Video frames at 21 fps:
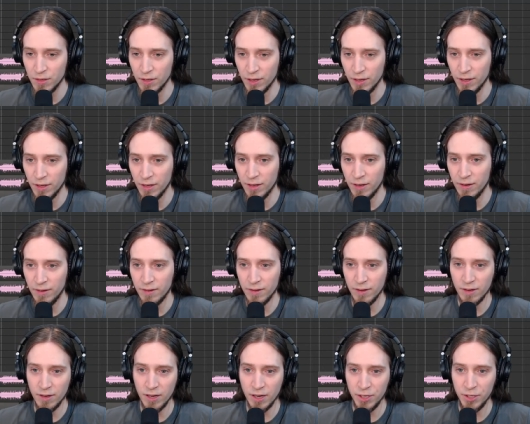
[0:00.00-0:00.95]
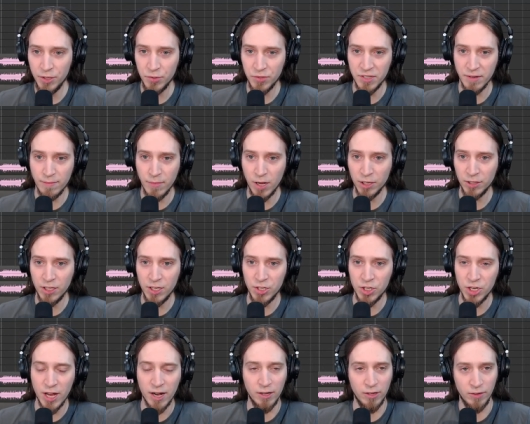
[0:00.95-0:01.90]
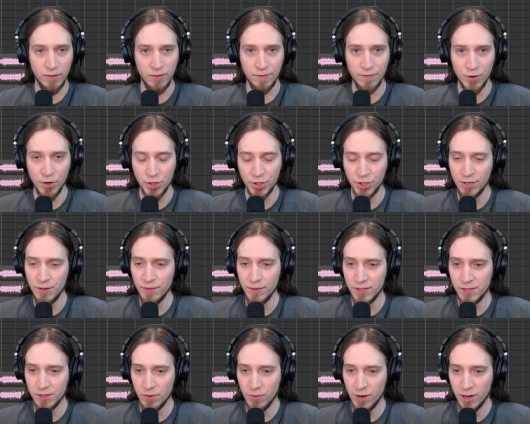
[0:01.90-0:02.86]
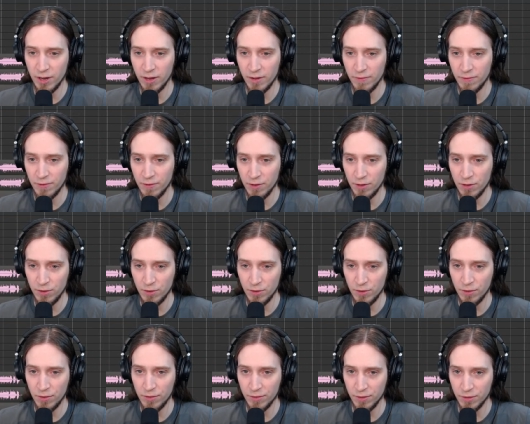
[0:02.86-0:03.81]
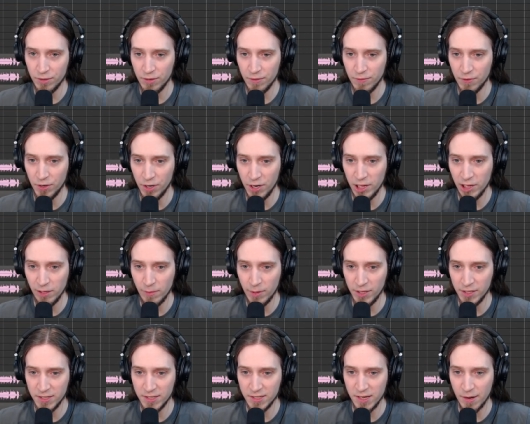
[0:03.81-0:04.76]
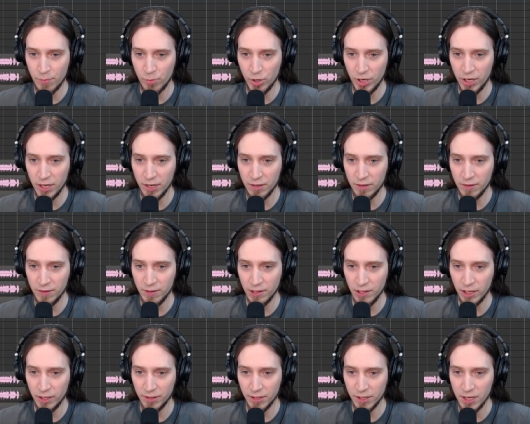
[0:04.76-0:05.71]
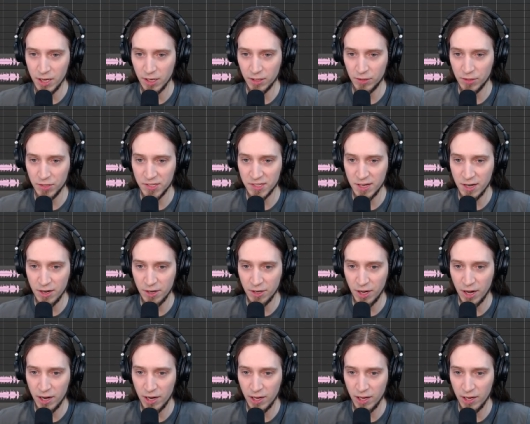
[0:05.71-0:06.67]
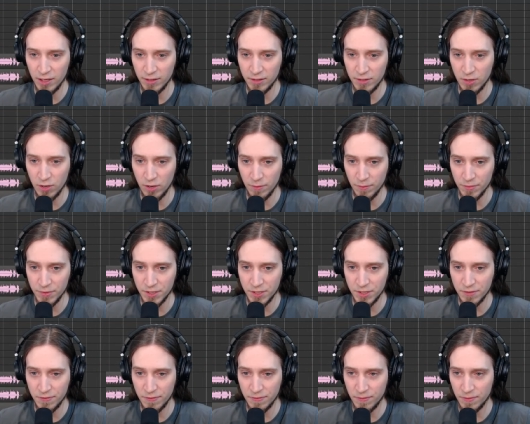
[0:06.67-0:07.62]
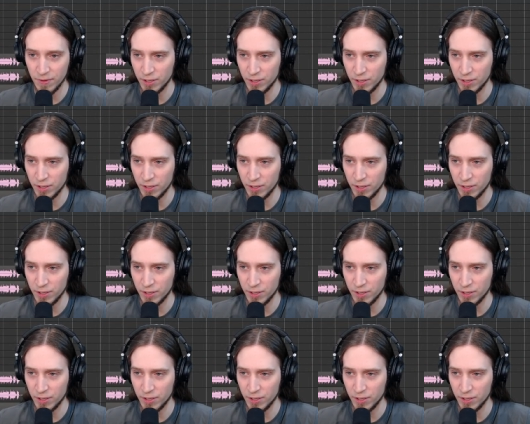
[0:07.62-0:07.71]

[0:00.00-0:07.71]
And uh, I used a multi-channel version, so I have all the different elements separated, like the kick, the snare, the hi-hat, toms.